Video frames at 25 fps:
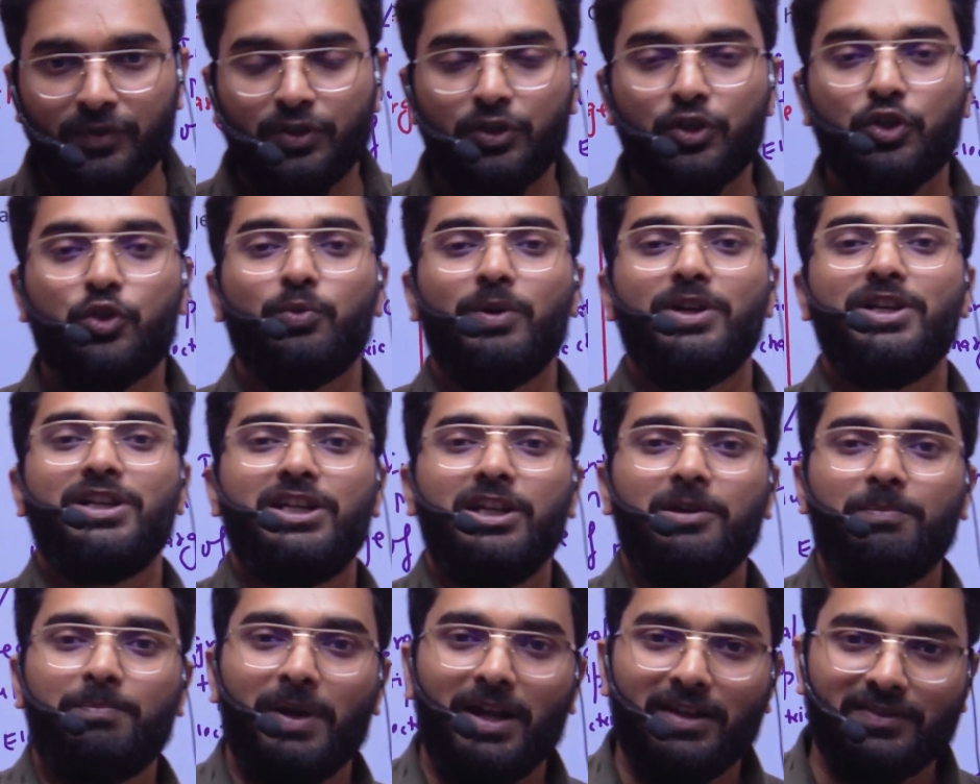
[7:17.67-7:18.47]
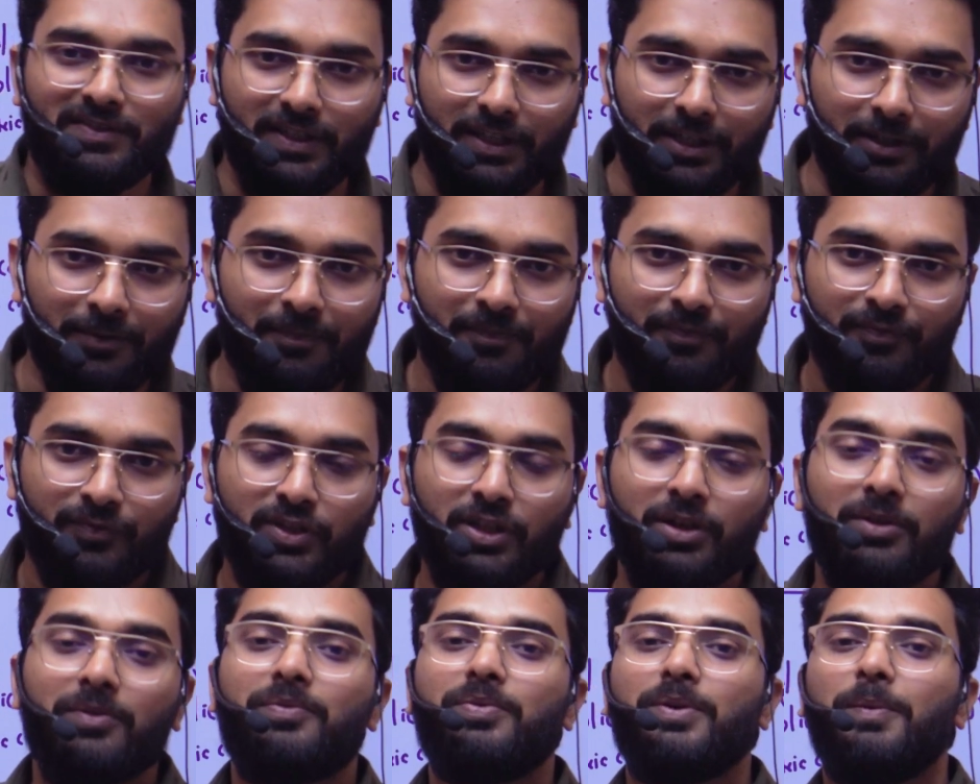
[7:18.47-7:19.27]
20 paise,
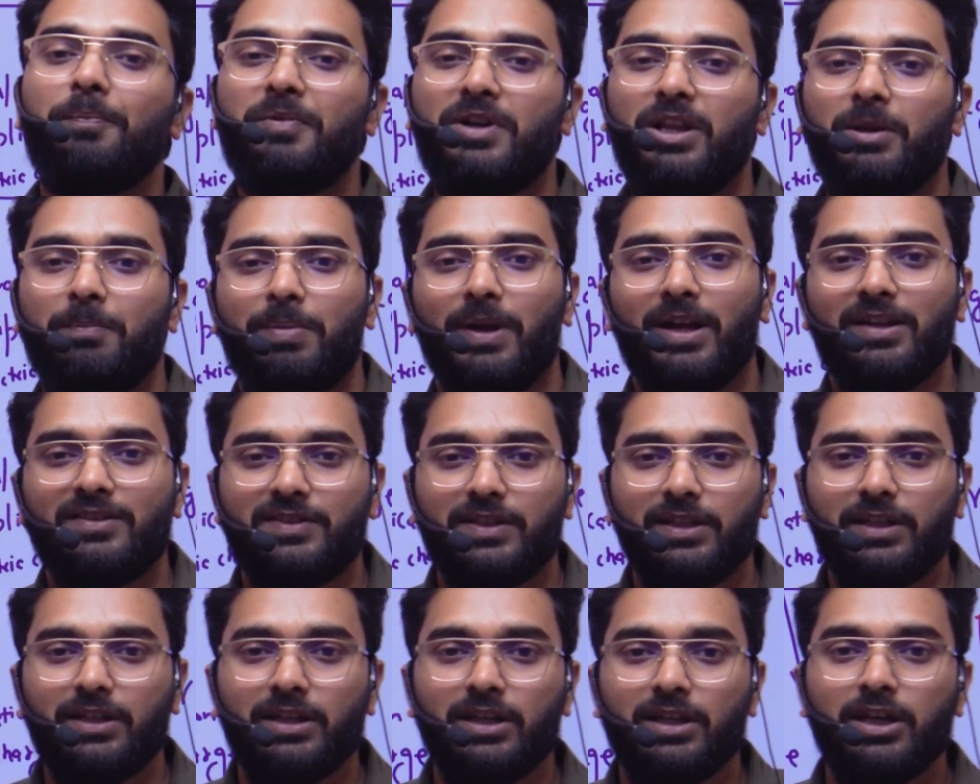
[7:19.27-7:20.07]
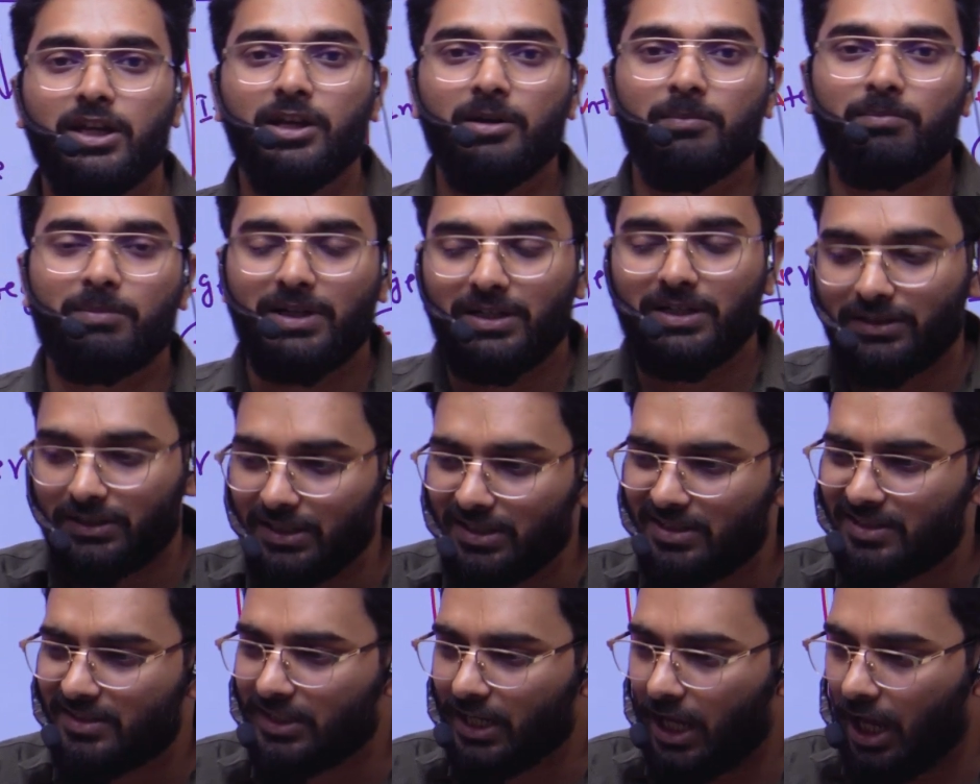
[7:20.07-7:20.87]
50 paise, but
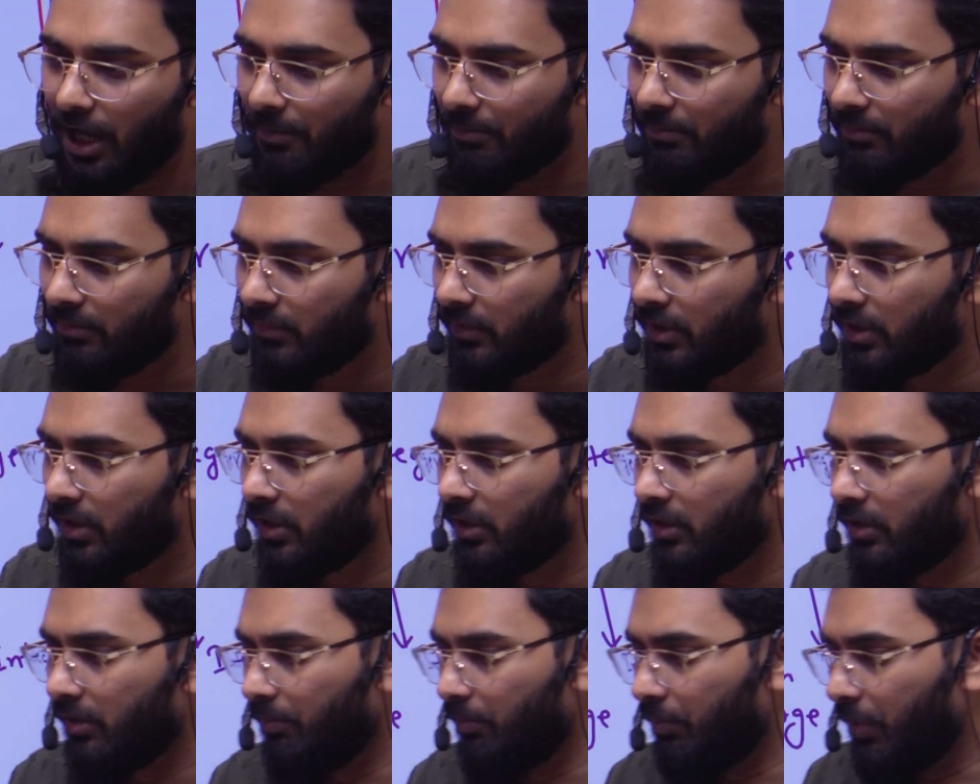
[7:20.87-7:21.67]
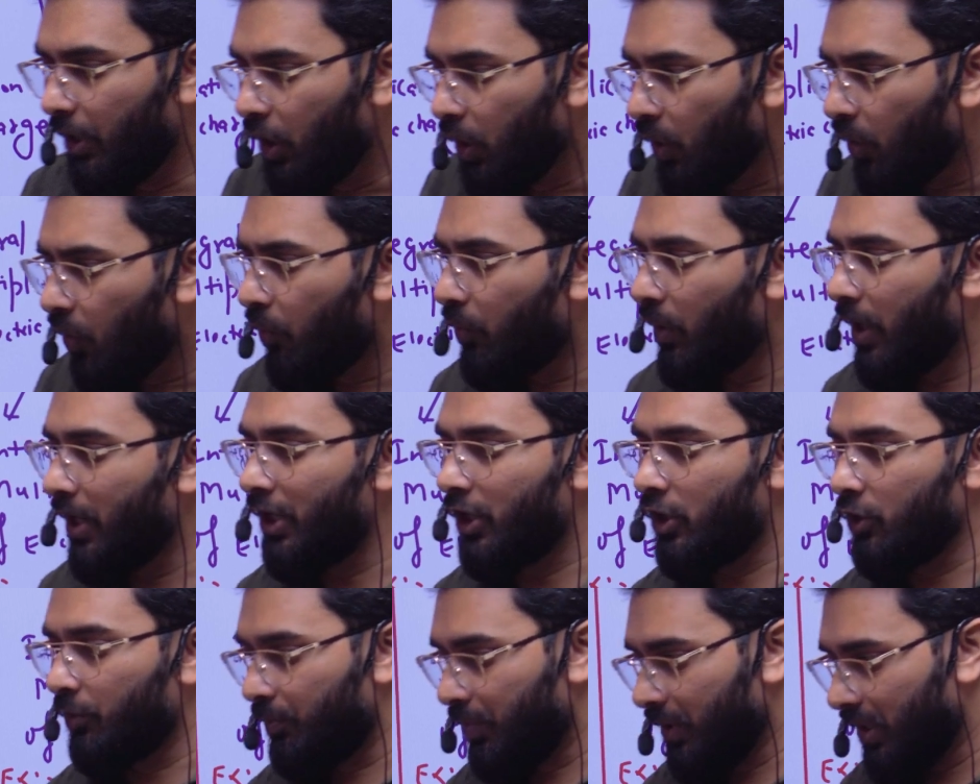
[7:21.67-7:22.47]
this time below 1
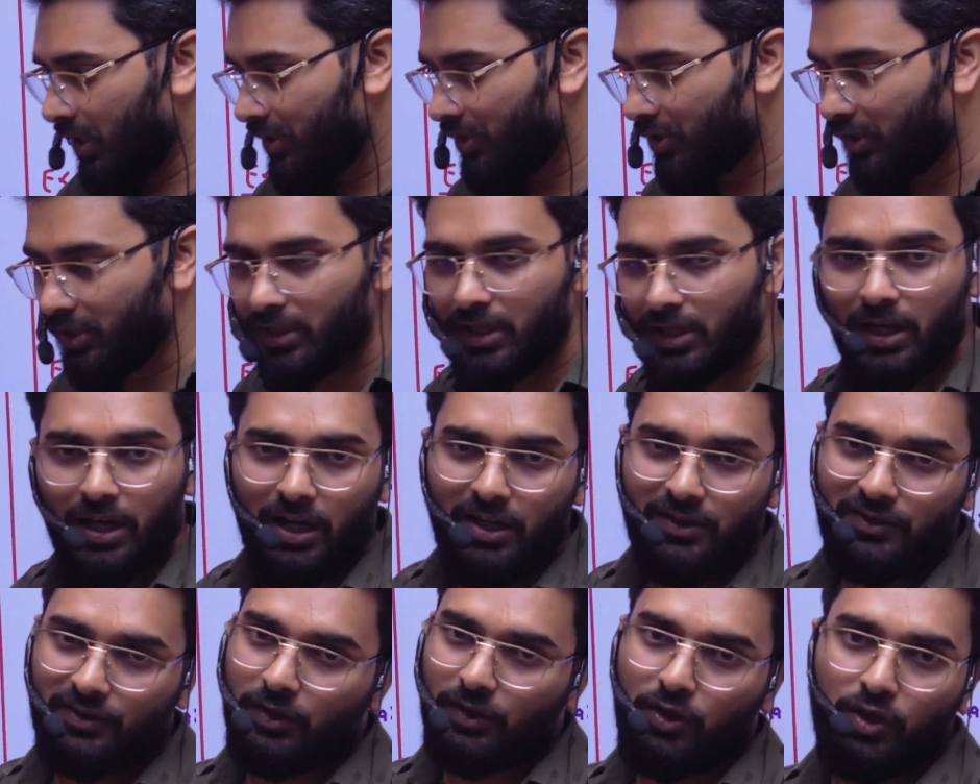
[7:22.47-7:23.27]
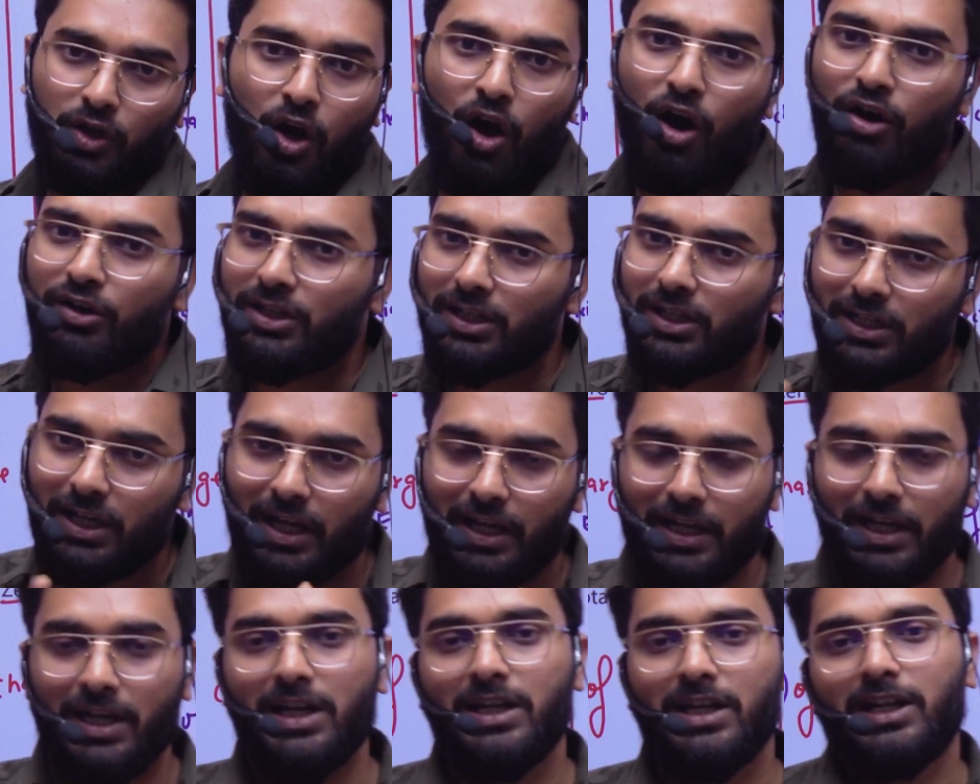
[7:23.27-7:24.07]
rupees, it's not
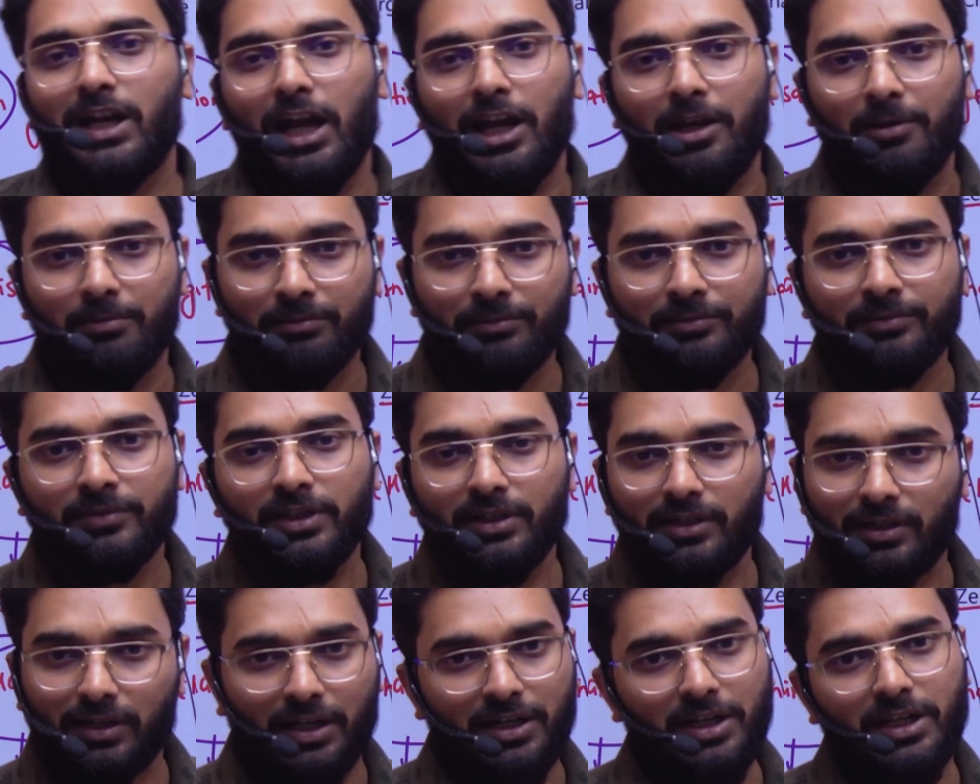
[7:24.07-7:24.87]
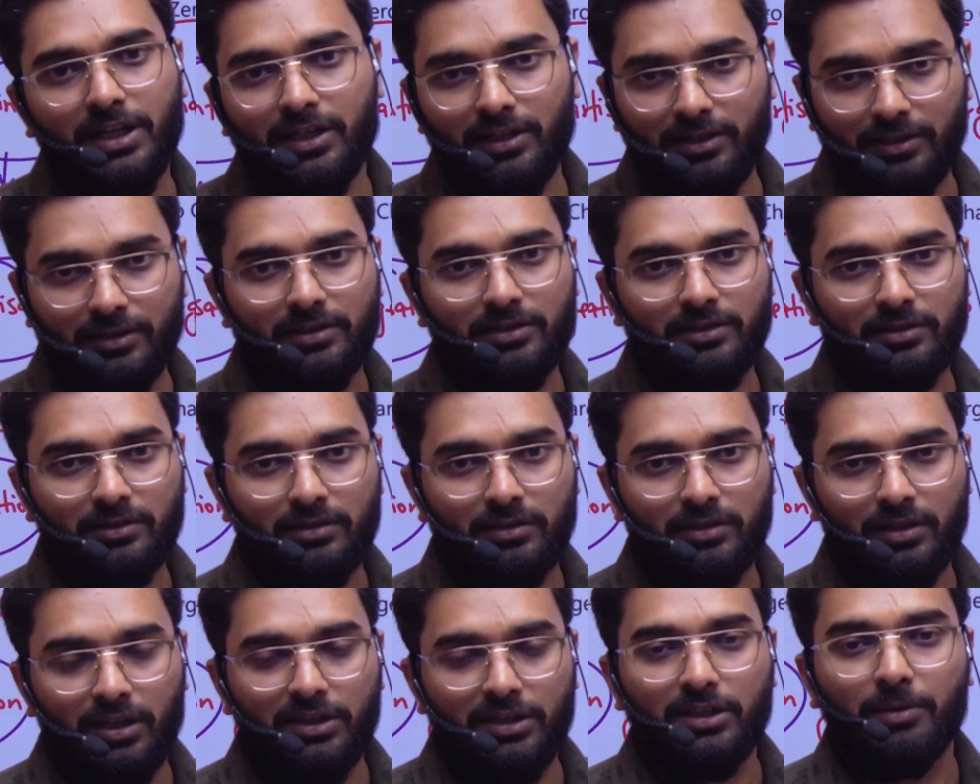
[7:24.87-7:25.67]
current time running
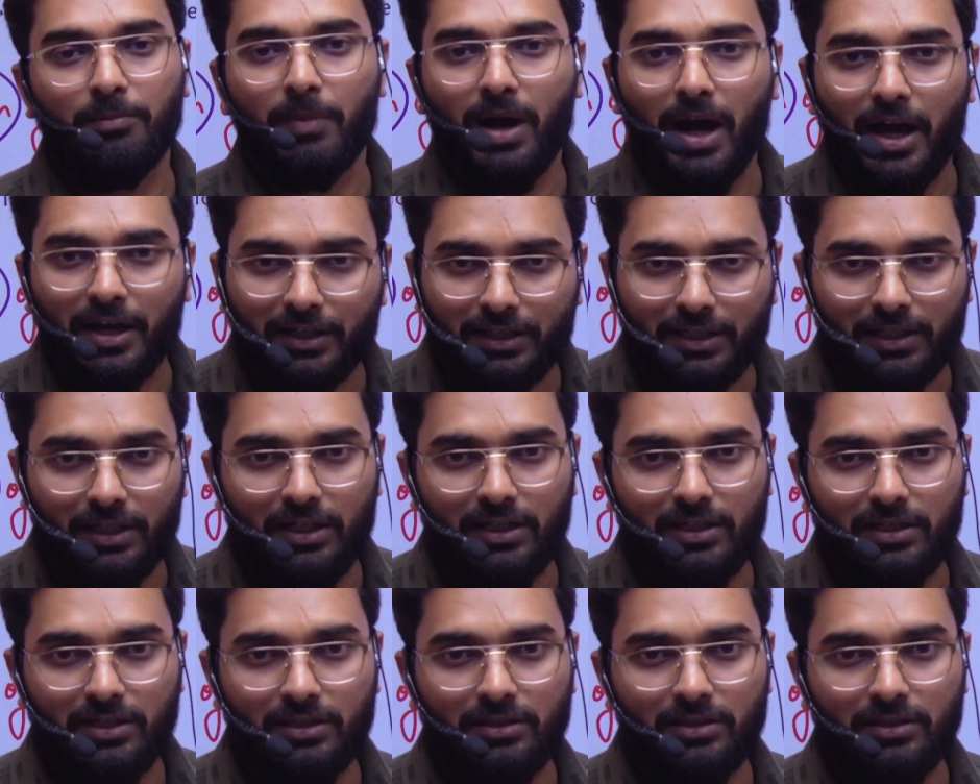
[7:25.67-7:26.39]
in the market.